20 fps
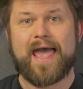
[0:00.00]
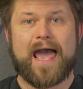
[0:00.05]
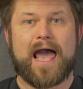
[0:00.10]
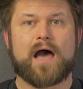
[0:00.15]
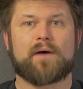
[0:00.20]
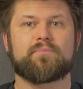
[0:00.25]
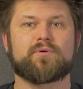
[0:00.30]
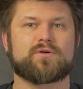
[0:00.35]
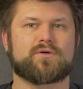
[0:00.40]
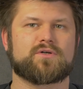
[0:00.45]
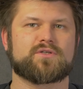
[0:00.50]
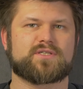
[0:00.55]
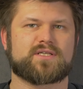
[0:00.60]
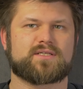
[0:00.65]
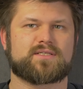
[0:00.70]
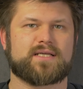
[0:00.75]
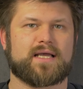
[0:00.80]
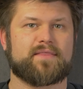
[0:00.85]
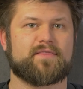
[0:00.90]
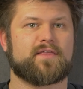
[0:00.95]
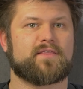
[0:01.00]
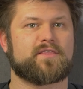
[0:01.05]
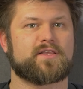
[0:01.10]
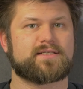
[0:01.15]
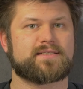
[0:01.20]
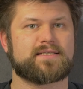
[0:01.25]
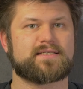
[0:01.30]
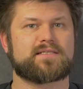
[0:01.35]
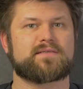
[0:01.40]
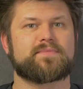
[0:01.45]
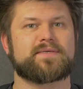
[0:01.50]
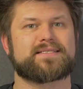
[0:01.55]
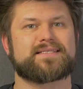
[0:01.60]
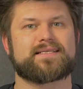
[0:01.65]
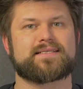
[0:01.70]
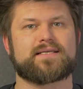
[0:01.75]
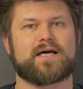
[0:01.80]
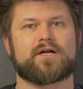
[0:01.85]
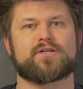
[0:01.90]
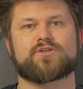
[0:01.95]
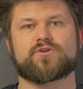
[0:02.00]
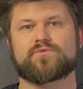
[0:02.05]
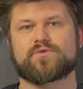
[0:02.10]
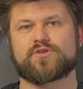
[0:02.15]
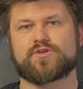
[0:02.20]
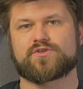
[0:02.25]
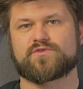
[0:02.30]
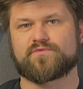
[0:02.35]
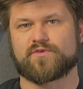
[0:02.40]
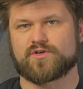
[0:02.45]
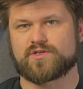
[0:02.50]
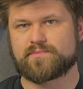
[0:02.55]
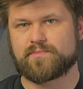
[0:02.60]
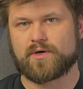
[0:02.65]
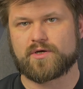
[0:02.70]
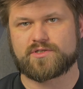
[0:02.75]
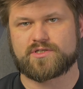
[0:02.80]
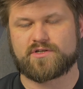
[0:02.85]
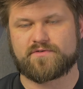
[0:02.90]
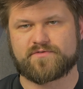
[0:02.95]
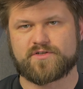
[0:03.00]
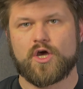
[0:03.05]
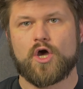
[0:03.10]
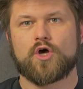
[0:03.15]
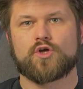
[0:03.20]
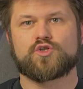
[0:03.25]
Apple also said that the system is designed to reduce false positives